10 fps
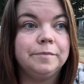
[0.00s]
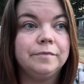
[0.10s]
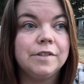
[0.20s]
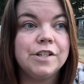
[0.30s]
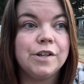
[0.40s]

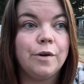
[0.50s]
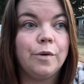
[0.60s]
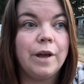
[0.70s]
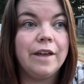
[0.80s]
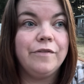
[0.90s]

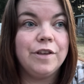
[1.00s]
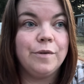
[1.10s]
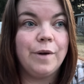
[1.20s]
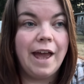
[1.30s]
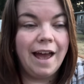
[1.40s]
So if you
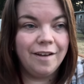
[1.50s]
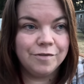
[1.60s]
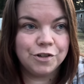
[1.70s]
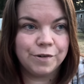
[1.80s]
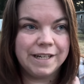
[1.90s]
have
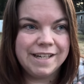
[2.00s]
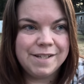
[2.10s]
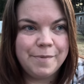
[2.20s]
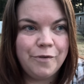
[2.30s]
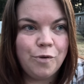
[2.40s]
joined us
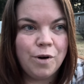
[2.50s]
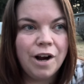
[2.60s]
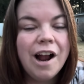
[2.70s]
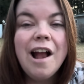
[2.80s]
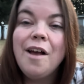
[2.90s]

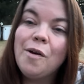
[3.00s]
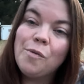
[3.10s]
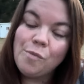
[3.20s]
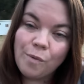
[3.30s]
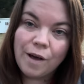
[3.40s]
before,
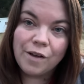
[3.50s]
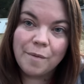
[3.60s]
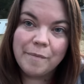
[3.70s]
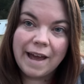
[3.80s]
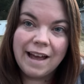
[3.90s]
welcome
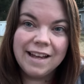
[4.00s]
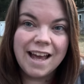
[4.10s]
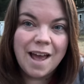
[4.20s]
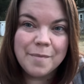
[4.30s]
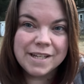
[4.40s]
back.
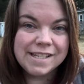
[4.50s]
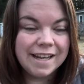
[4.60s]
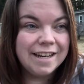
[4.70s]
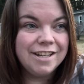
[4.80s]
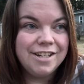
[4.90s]
I'm
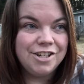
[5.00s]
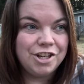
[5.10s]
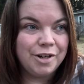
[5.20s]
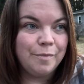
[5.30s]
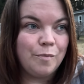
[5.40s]
excited to
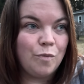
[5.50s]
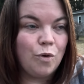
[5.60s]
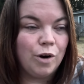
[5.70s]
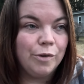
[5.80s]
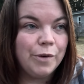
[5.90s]
share
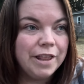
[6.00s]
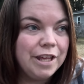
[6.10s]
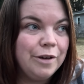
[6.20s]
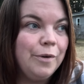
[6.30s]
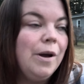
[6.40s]
more with
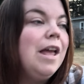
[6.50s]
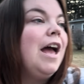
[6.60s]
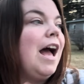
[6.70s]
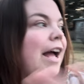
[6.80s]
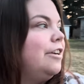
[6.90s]
you.
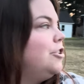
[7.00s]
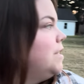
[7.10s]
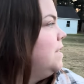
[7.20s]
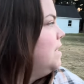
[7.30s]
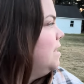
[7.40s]
I
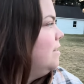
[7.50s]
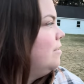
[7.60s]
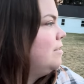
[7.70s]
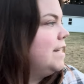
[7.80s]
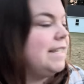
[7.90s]
just
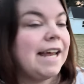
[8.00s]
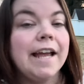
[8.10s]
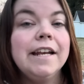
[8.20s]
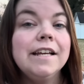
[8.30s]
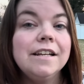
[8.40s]

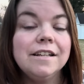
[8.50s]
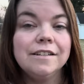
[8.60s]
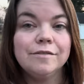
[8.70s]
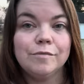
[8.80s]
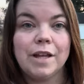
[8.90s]
decided,
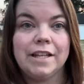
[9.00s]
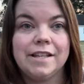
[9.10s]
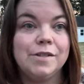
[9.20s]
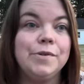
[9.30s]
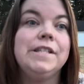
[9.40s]
like,
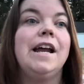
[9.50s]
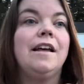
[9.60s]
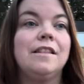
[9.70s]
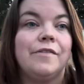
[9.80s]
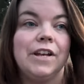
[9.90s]
this was not
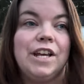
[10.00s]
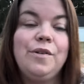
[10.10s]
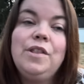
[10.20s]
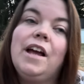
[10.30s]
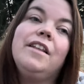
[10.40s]
the video
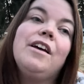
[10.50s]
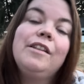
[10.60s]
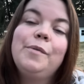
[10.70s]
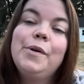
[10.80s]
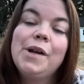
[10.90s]
that I thought that
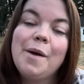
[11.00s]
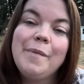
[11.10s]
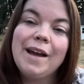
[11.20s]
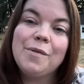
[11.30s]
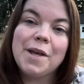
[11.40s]
we would come
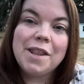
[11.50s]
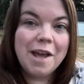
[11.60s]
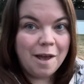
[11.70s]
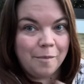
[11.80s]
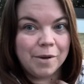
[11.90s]
back with,
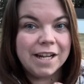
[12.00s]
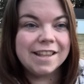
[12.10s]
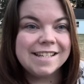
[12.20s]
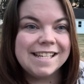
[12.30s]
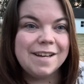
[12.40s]
but at the
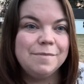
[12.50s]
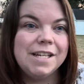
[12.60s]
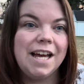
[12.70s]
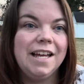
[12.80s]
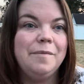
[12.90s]
same
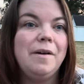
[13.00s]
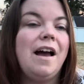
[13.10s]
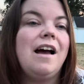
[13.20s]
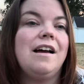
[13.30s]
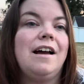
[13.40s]
time,
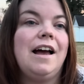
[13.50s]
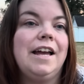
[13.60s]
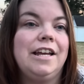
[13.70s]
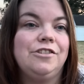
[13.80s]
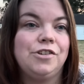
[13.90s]

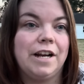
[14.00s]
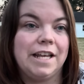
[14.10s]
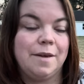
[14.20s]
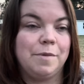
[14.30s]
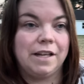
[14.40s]
I try to
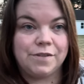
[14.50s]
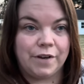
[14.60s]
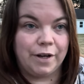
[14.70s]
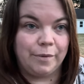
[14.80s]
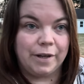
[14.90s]
keep things
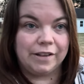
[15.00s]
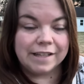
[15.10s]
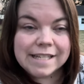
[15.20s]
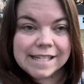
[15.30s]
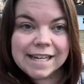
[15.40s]
very
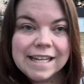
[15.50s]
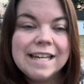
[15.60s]
realistic,